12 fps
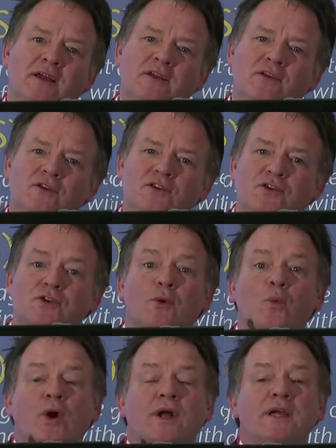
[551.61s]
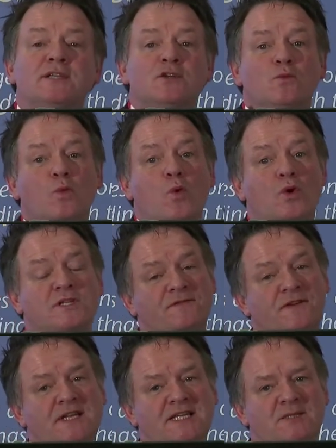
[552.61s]
you're working towards a
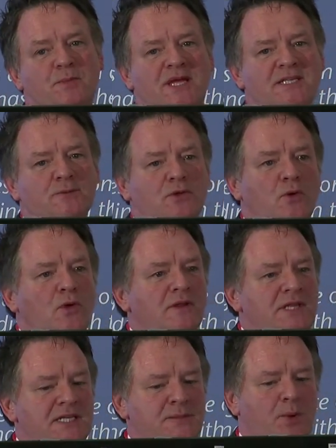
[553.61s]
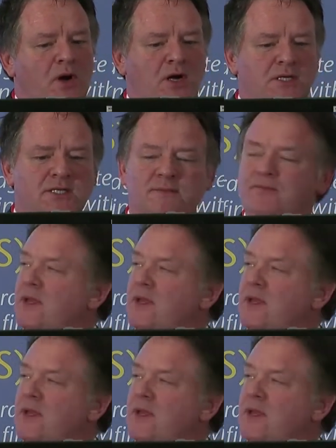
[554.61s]
finished piece with all of these parts.